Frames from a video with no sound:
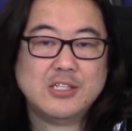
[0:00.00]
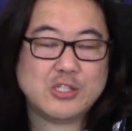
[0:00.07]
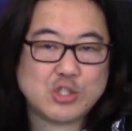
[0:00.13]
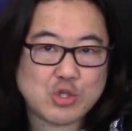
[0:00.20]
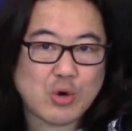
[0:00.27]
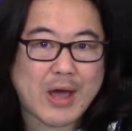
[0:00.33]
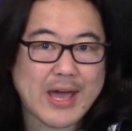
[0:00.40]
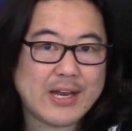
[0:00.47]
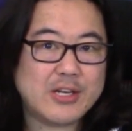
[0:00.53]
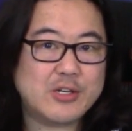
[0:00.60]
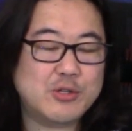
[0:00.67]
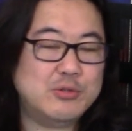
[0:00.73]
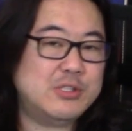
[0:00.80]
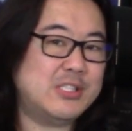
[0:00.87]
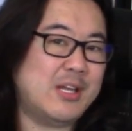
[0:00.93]
to try to
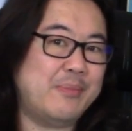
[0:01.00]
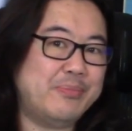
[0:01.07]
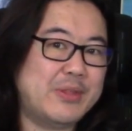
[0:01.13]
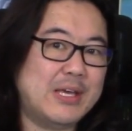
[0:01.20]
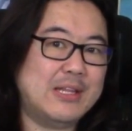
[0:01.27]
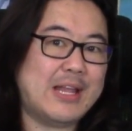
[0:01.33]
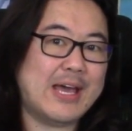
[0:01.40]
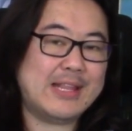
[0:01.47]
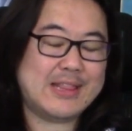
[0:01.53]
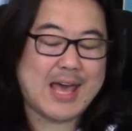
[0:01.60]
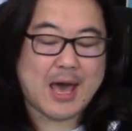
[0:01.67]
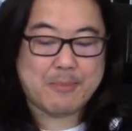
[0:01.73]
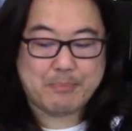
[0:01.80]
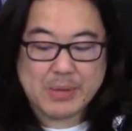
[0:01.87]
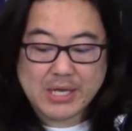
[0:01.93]
do something like
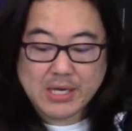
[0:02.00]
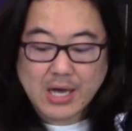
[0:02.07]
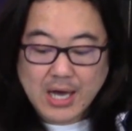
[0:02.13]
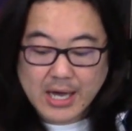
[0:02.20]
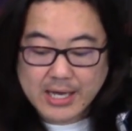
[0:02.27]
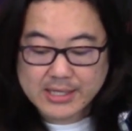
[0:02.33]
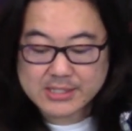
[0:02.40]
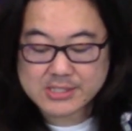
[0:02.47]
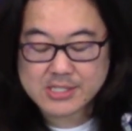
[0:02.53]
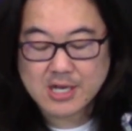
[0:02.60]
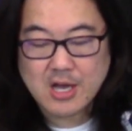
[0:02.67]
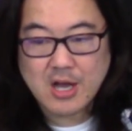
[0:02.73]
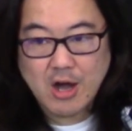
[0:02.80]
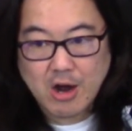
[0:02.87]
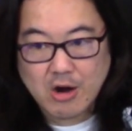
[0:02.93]
that because
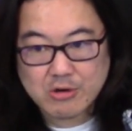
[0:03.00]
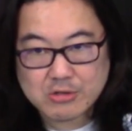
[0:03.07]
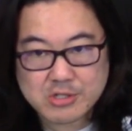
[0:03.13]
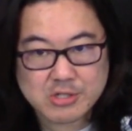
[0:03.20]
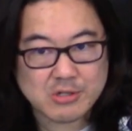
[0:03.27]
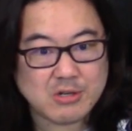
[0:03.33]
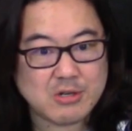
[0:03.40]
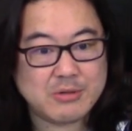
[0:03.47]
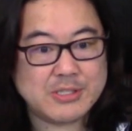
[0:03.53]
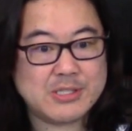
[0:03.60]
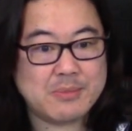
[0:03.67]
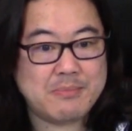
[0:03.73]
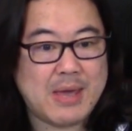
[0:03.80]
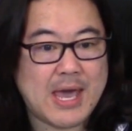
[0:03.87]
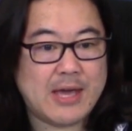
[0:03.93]
Arturo
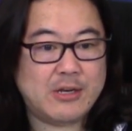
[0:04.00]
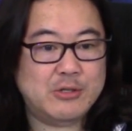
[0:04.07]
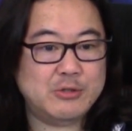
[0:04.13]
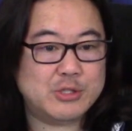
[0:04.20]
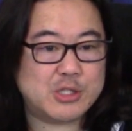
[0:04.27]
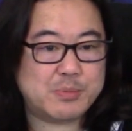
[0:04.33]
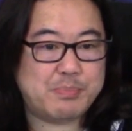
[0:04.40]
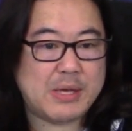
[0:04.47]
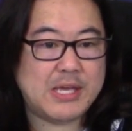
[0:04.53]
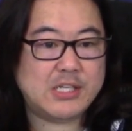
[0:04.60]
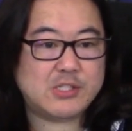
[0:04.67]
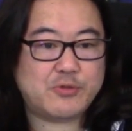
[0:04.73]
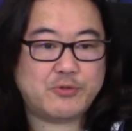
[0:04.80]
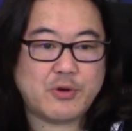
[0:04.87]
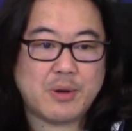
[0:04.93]
is a man who
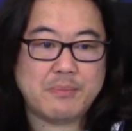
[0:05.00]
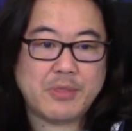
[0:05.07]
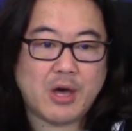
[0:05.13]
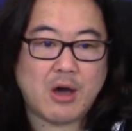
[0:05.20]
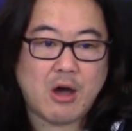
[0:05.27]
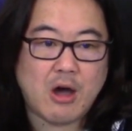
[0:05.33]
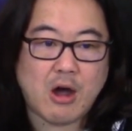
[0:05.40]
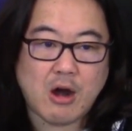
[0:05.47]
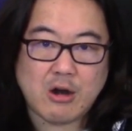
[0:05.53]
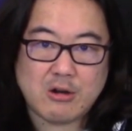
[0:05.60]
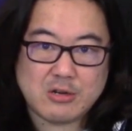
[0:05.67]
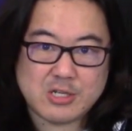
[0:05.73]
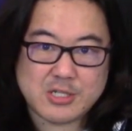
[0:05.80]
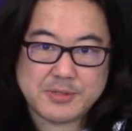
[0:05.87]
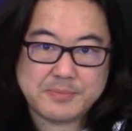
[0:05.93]
speaks from the
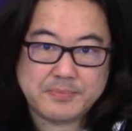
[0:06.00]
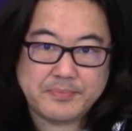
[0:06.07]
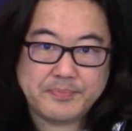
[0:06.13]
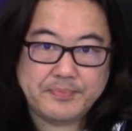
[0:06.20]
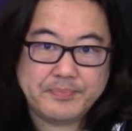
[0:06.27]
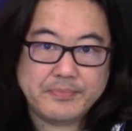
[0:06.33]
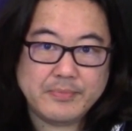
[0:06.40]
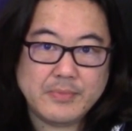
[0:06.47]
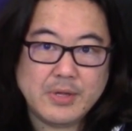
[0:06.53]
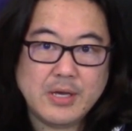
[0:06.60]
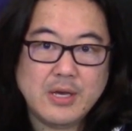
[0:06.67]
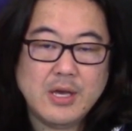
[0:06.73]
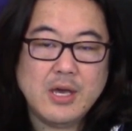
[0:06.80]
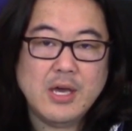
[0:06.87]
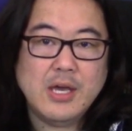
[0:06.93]
heart.
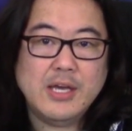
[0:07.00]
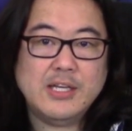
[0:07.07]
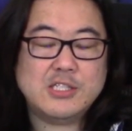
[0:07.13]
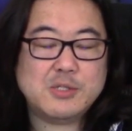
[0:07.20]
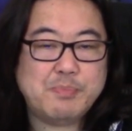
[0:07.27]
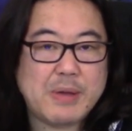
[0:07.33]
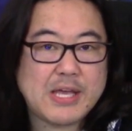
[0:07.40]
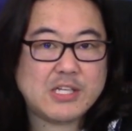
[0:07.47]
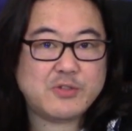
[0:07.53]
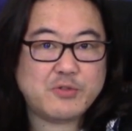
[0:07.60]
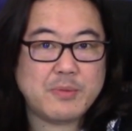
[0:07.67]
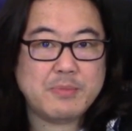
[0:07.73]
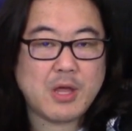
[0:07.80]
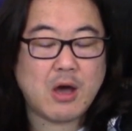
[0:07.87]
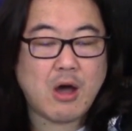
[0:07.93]
He speaks
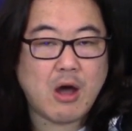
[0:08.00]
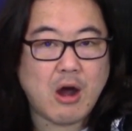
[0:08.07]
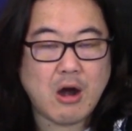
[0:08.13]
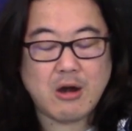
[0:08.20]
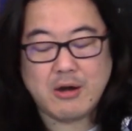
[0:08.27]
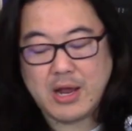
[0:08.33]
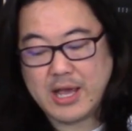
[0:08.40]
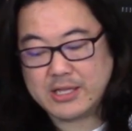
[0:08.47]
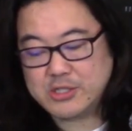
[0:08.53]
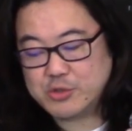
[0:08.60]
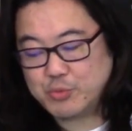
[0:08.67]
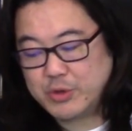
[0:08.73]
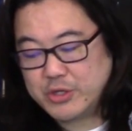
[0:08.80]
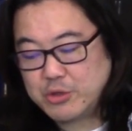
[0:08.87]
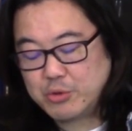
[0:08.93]
from the heart and
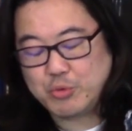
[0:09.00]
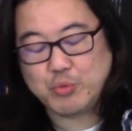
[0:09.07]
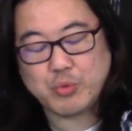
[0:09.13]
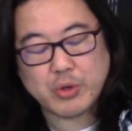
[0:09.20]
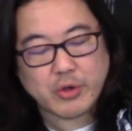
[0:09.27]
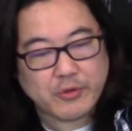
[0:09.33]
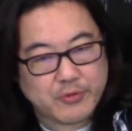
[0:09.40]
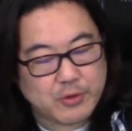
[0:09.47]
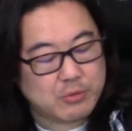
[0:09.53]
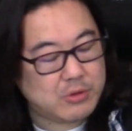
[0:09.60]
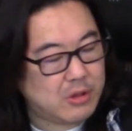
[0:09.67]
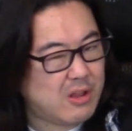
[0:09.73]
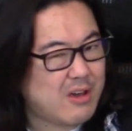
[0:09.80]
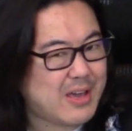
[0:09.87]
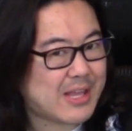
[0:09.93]
when you if you
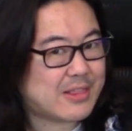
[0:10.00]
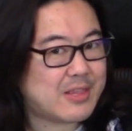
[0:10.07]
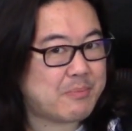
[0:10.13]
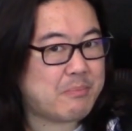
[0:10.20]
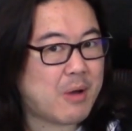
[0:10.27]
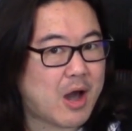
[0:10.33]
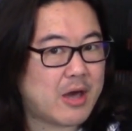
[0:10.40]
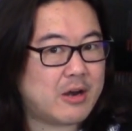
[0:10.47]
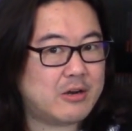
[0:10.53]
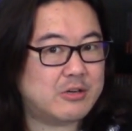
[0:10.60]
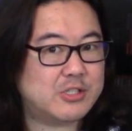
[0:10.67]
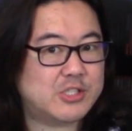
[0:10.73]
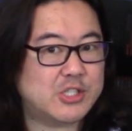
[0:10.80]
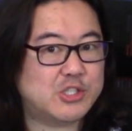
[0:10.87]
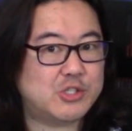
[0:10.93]
look at the
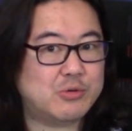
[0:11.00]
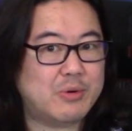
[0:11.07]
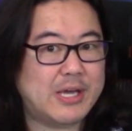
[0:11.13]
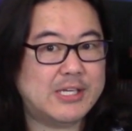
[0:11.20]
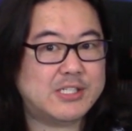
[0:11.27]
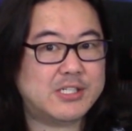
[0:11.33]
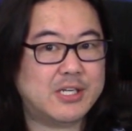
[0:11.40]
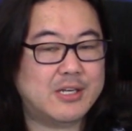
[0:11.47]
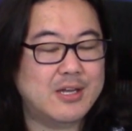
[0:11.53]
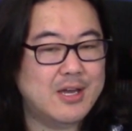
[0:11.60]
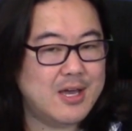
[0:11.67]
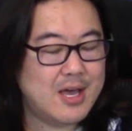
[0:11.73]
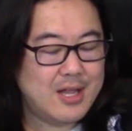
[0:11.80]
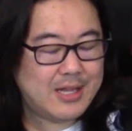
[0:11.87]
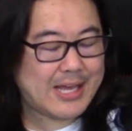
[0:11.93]
monitor situation,
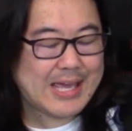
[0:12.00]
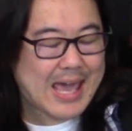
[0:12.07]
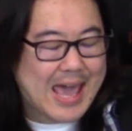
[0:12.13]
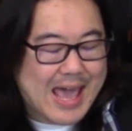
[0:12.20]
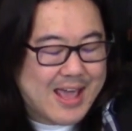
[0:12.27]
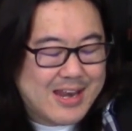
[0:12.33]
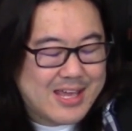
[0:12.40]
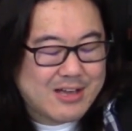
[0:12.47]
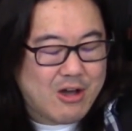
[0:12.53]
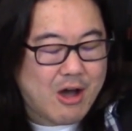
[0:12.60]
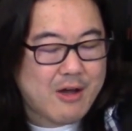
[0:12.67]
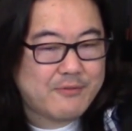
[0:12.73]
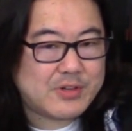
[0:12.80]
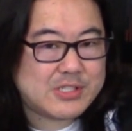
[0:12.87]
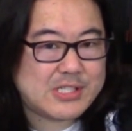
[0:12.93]
like any
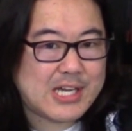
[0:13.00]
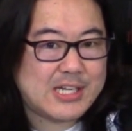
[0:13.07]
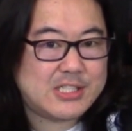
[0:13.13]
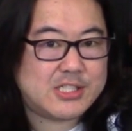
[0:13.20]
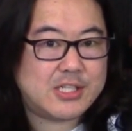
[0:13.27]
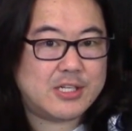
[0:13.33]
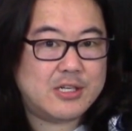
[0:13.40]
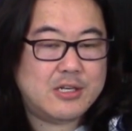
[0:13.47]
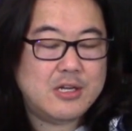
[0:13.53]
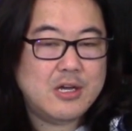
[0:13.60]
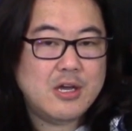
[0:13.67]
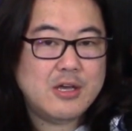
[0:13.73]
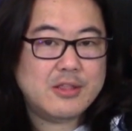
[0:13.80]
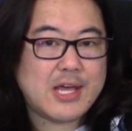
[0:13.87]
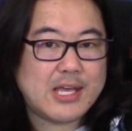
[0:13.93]
conversation
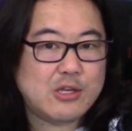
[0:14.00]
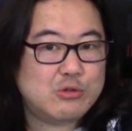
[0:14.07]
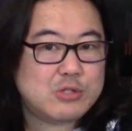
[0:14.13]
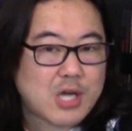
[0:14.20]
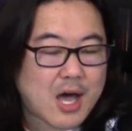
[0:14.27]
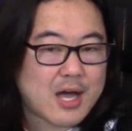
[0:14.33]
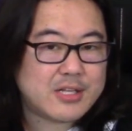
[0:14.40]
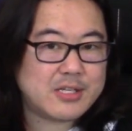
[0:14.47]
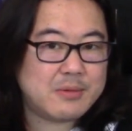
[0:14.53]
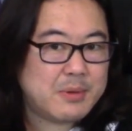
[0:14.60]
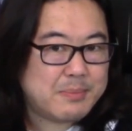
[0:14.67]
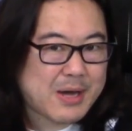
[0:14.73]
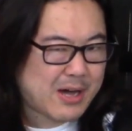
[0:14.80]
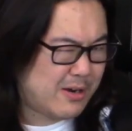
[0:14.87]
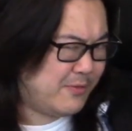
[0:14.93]
that you talk to him
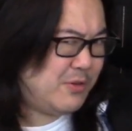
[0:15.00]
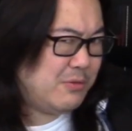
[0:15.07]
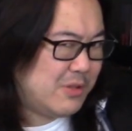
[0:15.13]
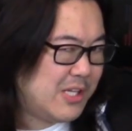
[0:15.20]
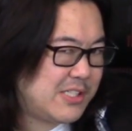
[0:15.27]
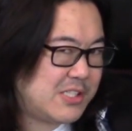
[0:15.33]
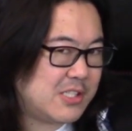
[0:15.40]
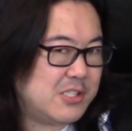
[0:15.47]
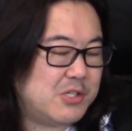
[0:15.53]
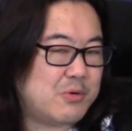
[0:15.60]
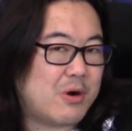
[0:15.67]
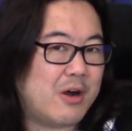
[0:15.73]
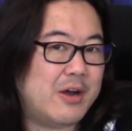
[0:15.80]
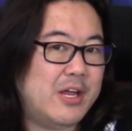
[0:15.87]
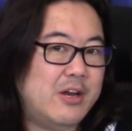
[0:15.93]
about. If you listen
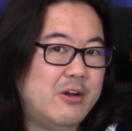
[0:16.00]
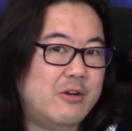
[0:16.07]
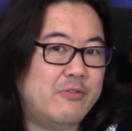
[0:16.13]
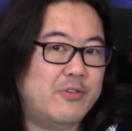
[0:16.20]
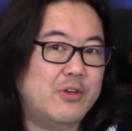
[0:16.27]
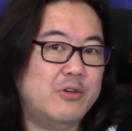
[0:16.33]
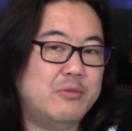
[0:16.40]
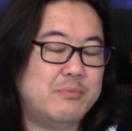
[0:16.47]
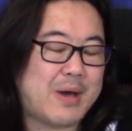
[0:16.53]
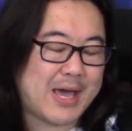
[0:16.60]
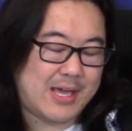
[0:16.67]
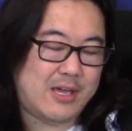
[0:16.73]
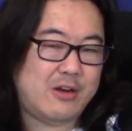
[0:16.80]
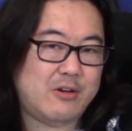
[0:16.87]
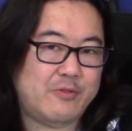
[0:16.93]
to our interview,
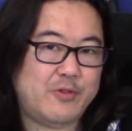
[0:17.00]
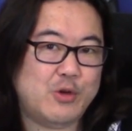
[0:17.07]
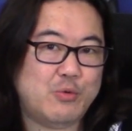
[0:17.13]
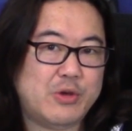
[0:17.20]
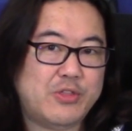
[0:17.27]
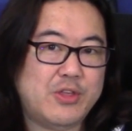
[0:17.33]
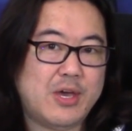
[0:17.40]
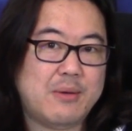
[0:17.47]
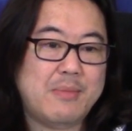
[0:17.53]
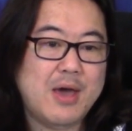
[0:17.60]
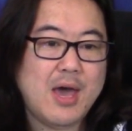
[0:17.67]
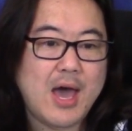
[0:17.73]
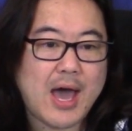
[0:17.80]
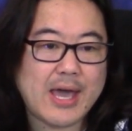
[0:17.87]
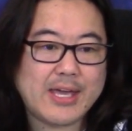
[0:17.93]
my interview with him,
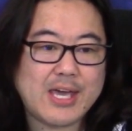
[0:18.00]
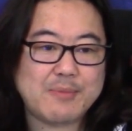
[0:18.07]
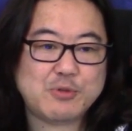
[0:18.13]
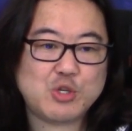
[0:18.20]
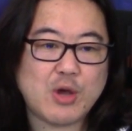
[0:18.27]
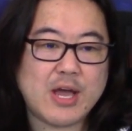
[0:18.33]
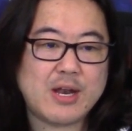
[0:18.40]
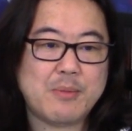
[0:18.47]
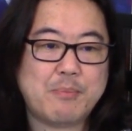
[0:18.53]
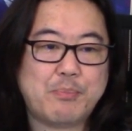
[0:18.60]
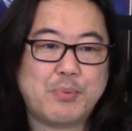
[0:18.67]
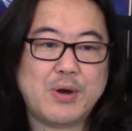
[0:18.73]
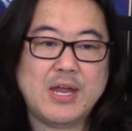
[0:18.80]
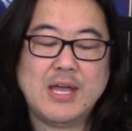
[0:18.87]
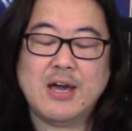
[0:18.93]
I kept trying to
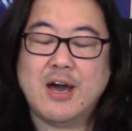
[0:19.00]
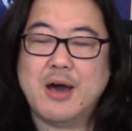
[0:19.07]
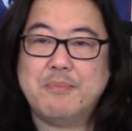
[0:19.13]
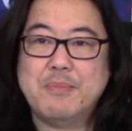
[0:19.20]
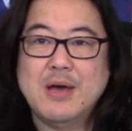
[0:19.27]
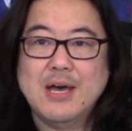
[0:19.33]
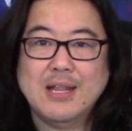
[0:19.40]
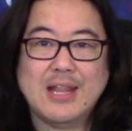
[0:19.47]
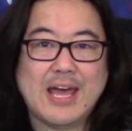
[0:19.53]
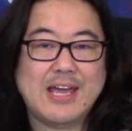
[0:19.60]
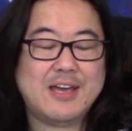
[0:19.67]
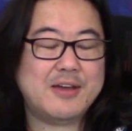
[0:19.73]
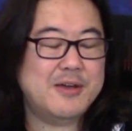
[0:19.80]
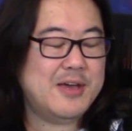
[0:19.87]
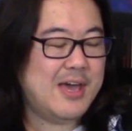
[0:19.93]
bring up
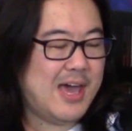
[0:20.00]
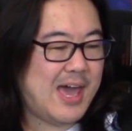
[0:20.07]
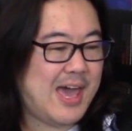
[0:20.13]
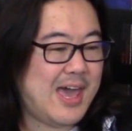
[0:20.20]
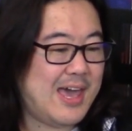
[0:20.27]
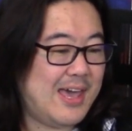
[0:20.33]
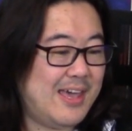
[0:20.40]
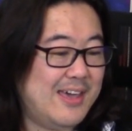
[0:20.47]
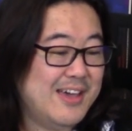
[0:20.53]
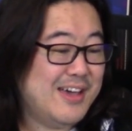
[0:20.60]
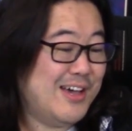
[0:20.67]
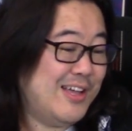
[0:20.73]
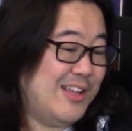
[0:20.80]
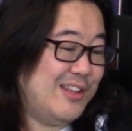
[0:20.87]
like, hey,